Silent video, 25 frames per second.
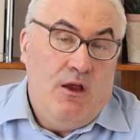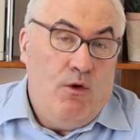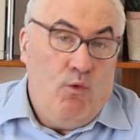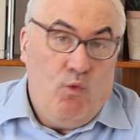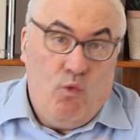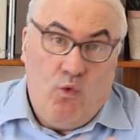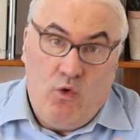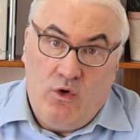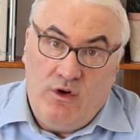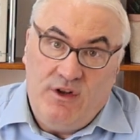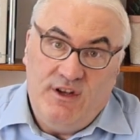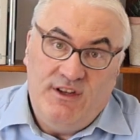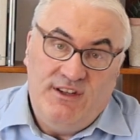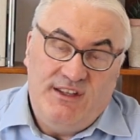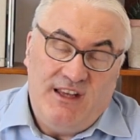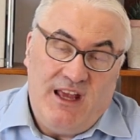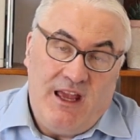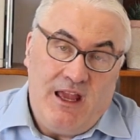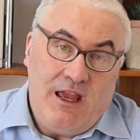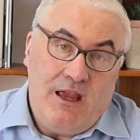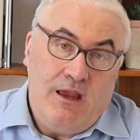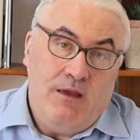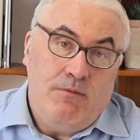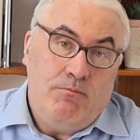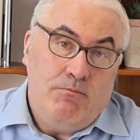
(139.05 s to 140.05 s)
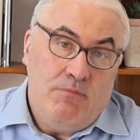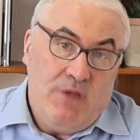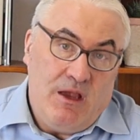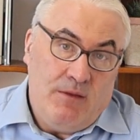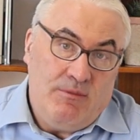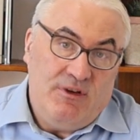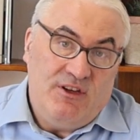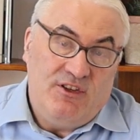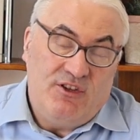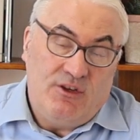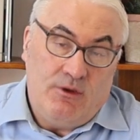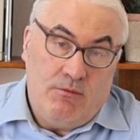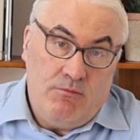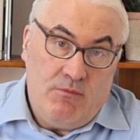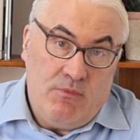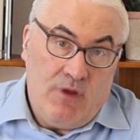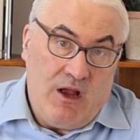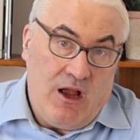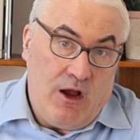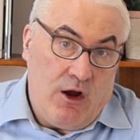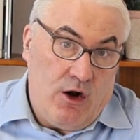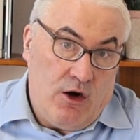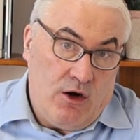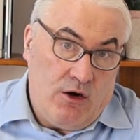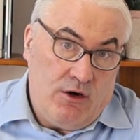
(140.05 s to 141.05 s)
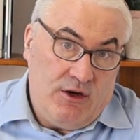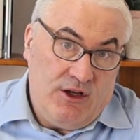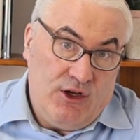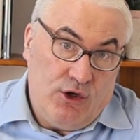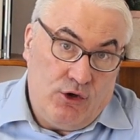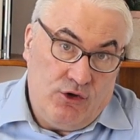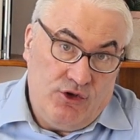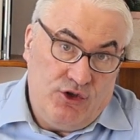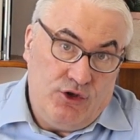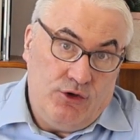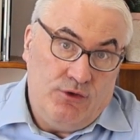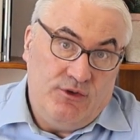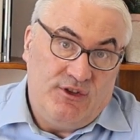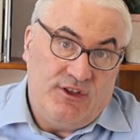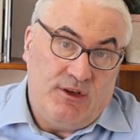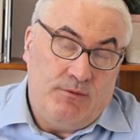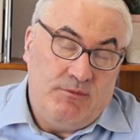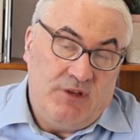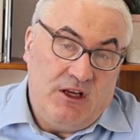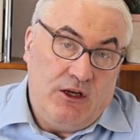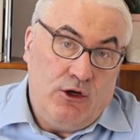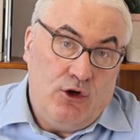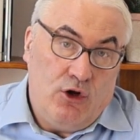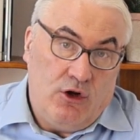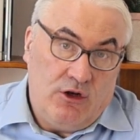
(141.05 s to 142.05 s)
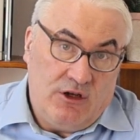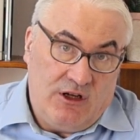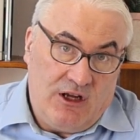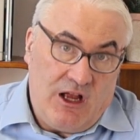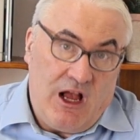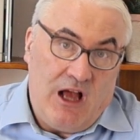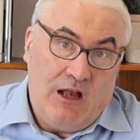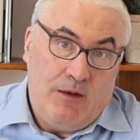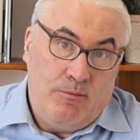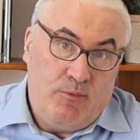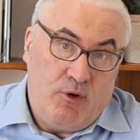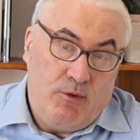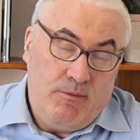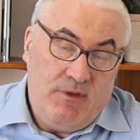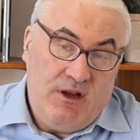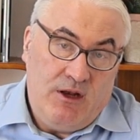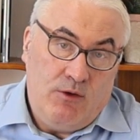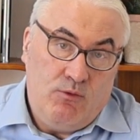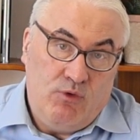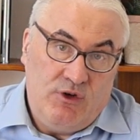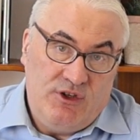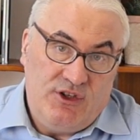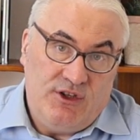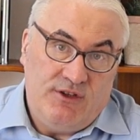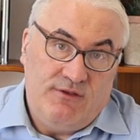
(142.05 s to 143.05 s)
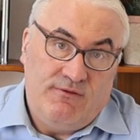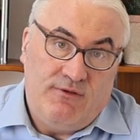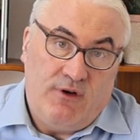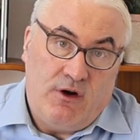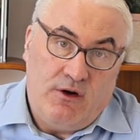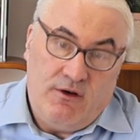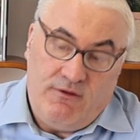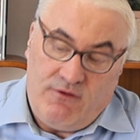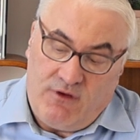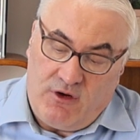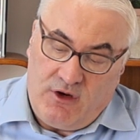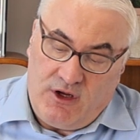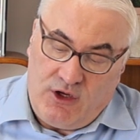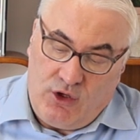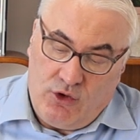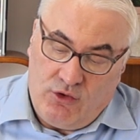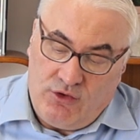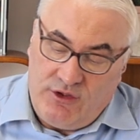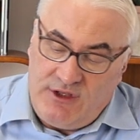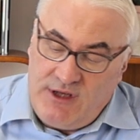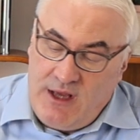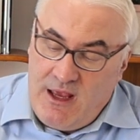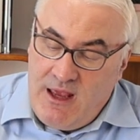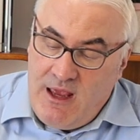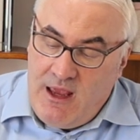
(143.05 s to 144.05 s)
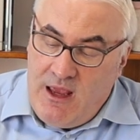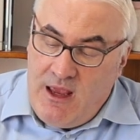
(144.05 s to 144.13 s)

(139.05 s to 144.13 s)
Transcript: one a day, maybe some, or you could use something called Calpermin, which is very, very good.